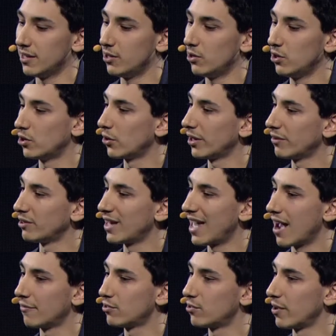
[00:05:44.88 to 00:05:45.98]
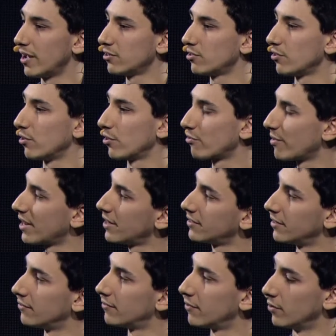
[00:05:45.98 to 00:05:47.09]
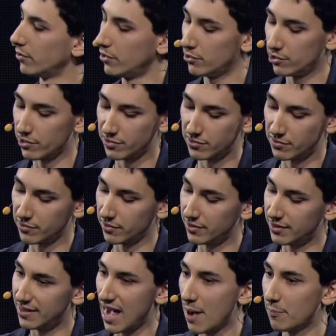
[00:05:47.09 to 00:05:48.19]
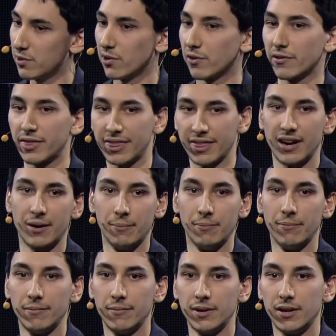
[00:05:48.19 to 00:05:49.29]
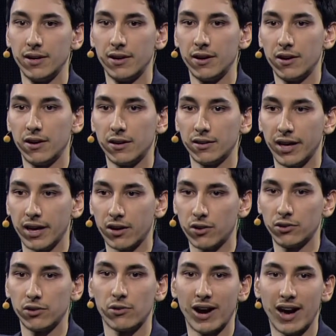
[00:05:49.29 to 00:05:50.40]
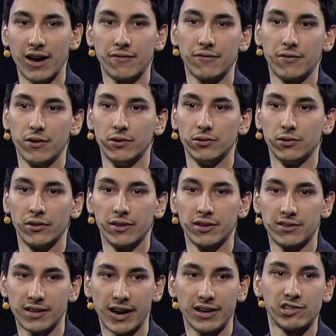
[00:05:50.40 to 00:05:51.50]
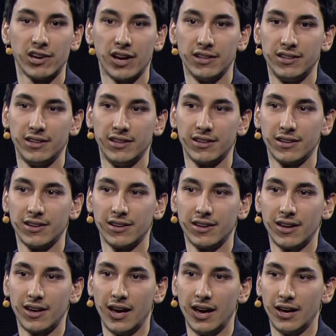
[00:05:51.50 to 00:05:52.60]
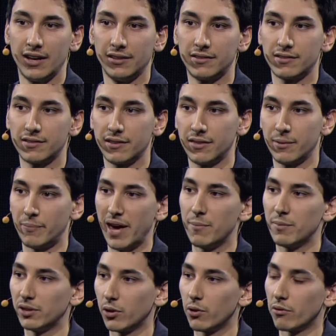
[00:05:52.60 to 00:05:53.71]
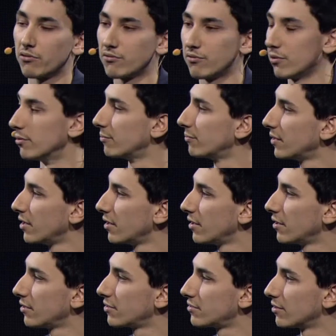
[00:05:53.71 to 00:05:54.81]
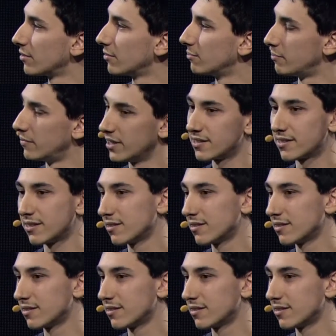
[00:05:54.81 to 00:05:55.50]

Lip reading: you don't even have to enter your credit info. You just tap your thumb, like on your iPhone, on the Touch ID, and the payment goes through. So this